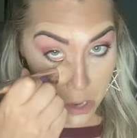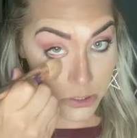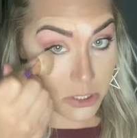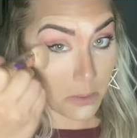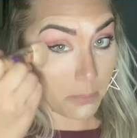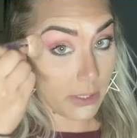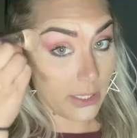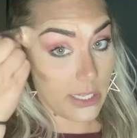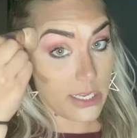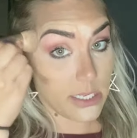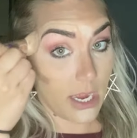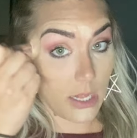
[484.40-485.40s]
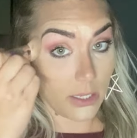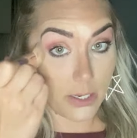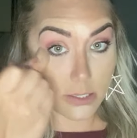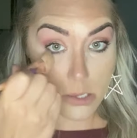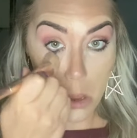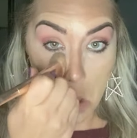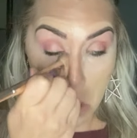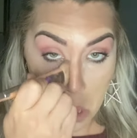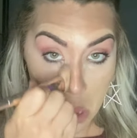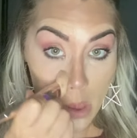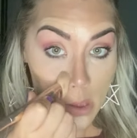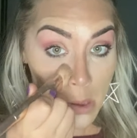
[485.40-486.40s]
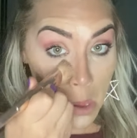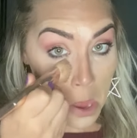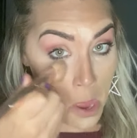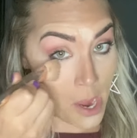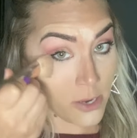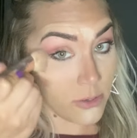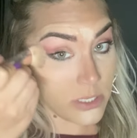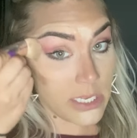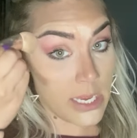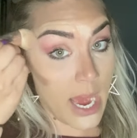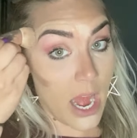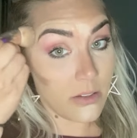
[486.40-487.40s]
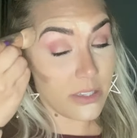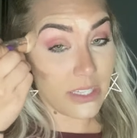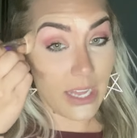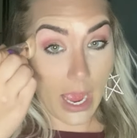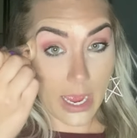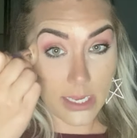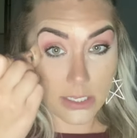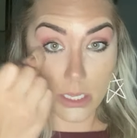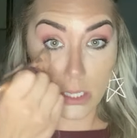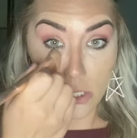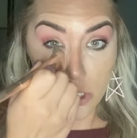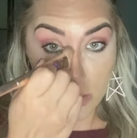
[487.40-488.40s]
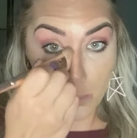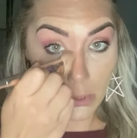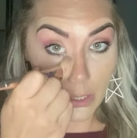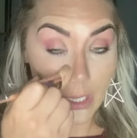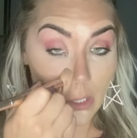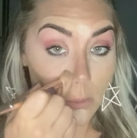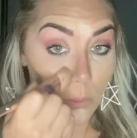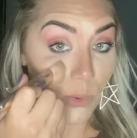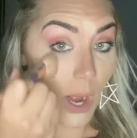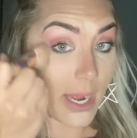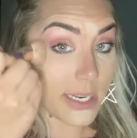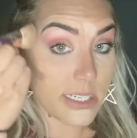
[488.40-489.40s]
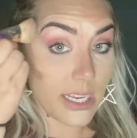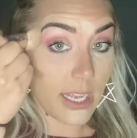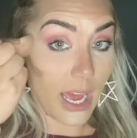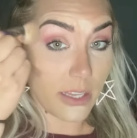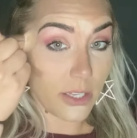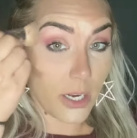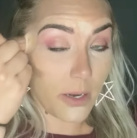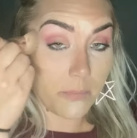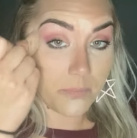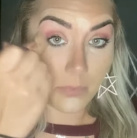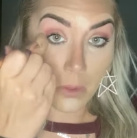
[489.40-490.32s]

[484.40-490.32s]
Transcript: to blend these colors. And you see how nice they just blend right together?